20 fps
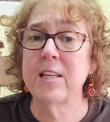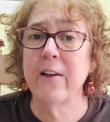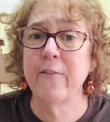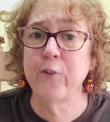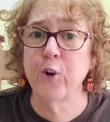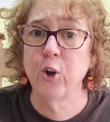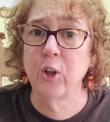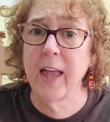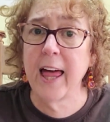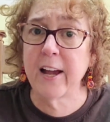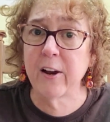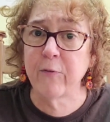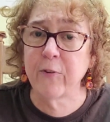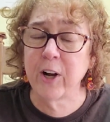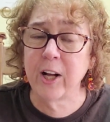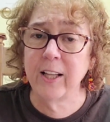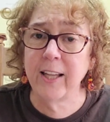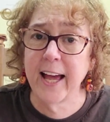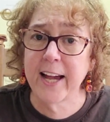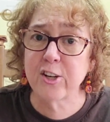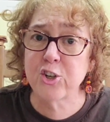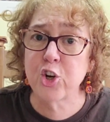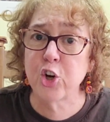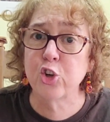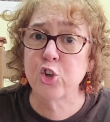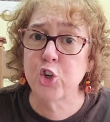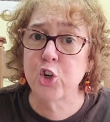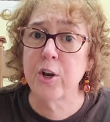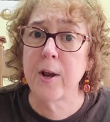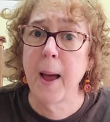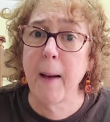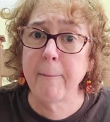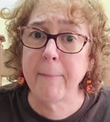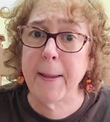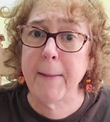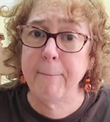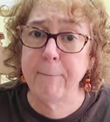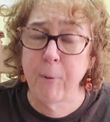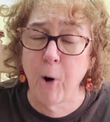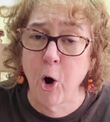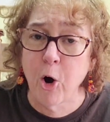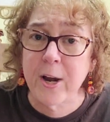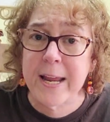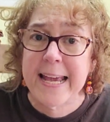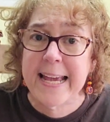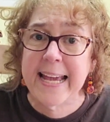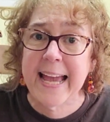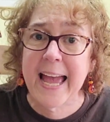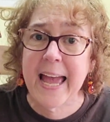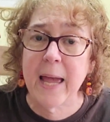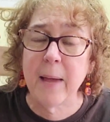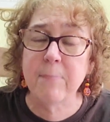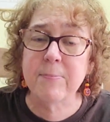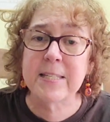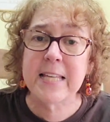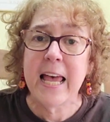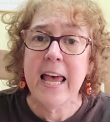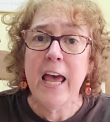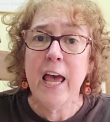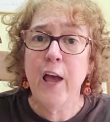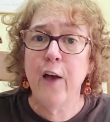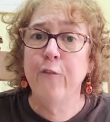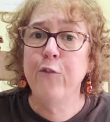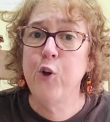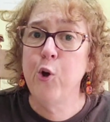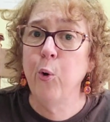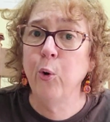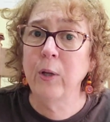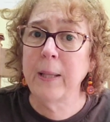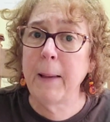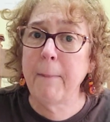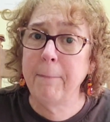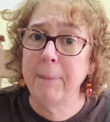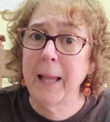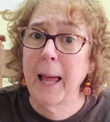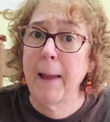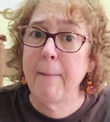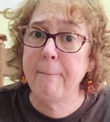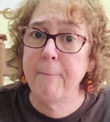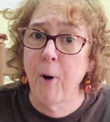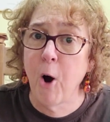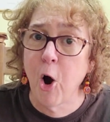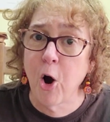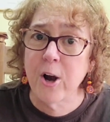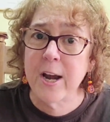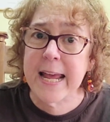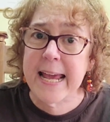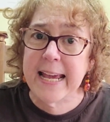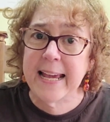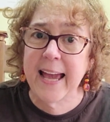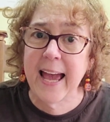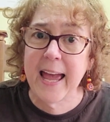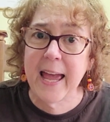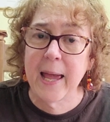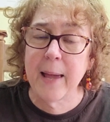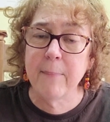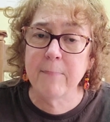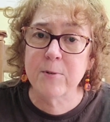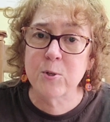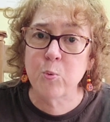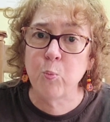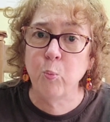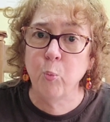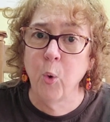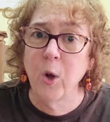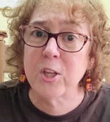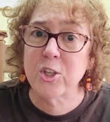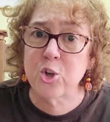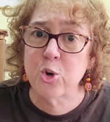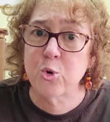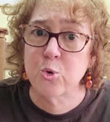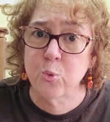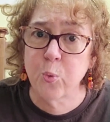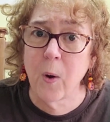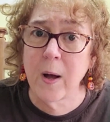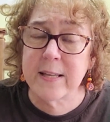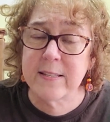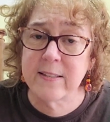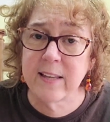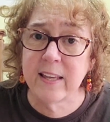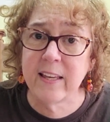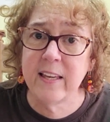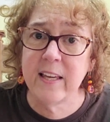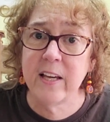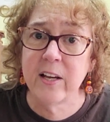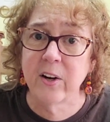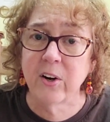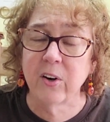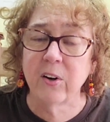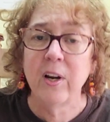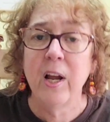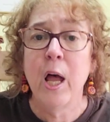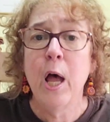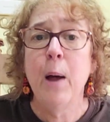of your collection should not be party games if you only play party games once or twice a year.